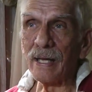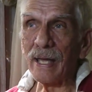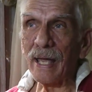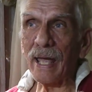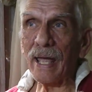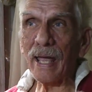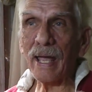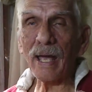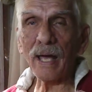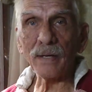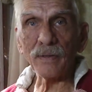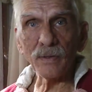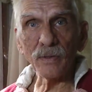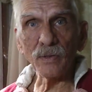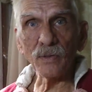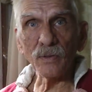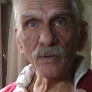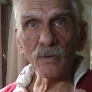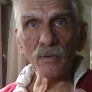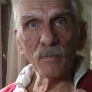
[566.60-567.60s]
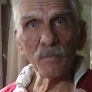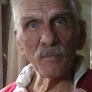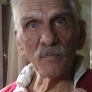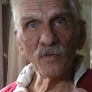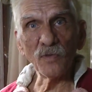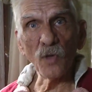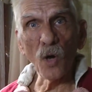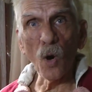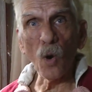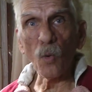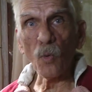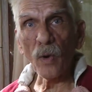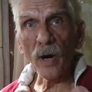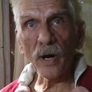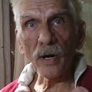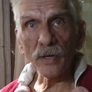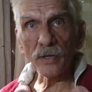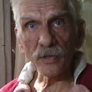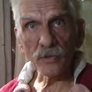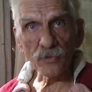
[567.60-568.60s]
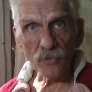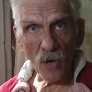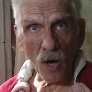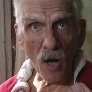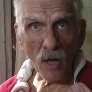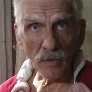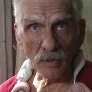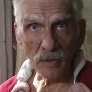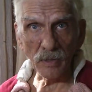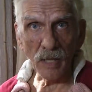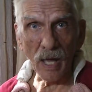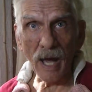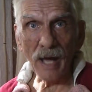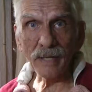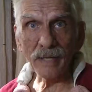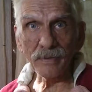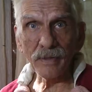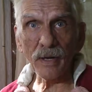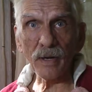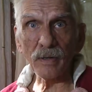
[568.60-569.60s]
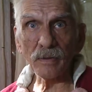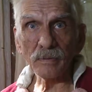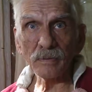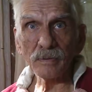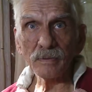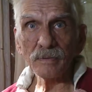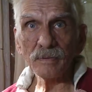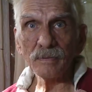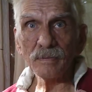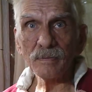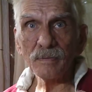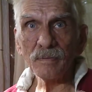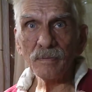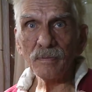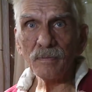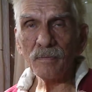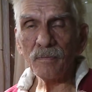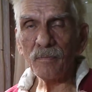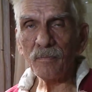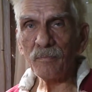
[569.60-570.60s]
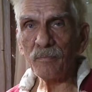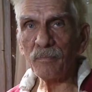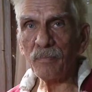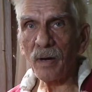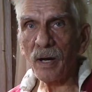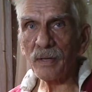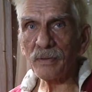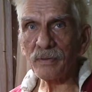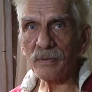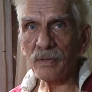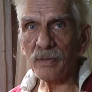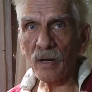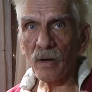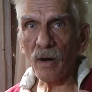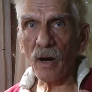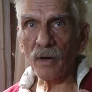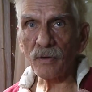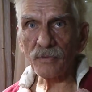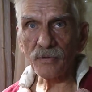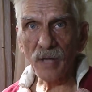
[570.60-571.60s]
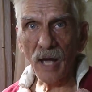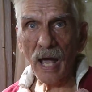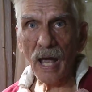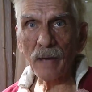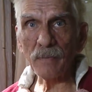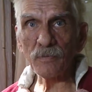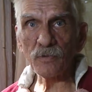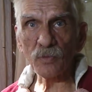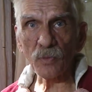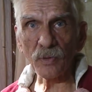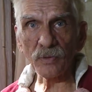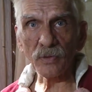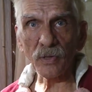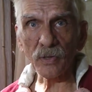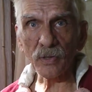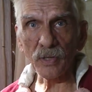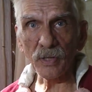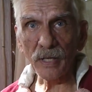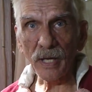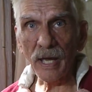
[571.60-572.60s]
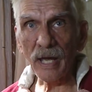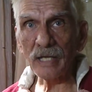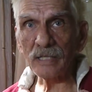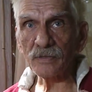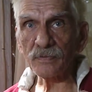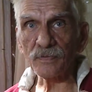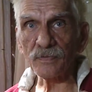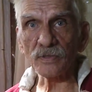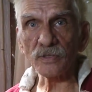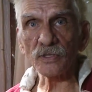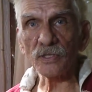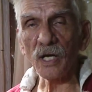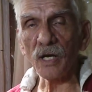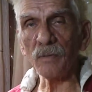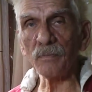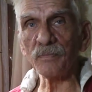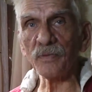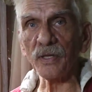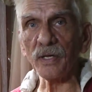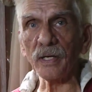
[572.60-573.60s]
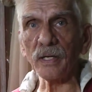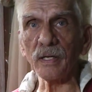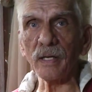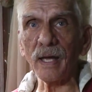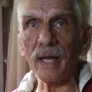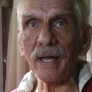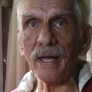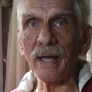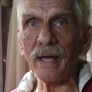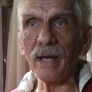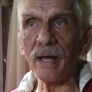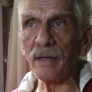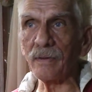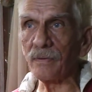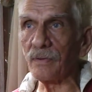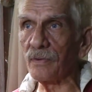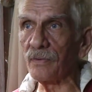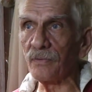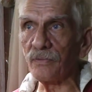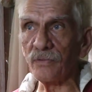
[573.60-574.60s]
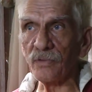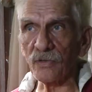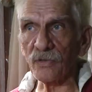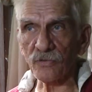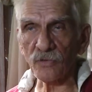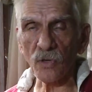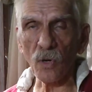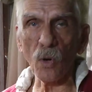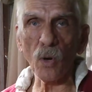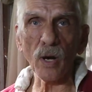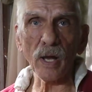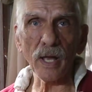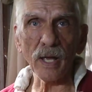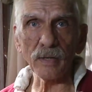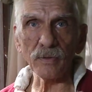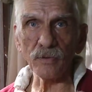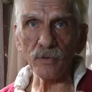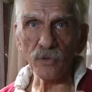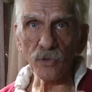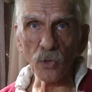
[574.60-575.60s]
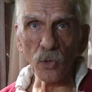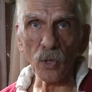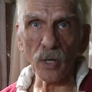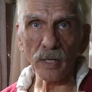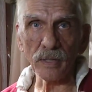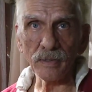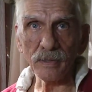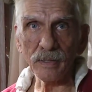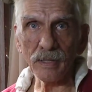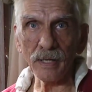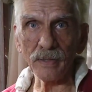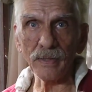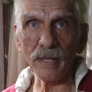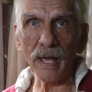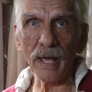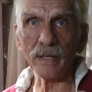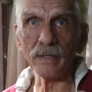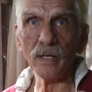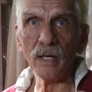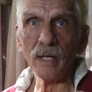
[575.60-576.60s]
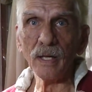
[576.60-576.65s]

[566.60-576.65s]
and know where to draw the line there. But there are times when they're going to ask for something, and just go ahead and do it. And that,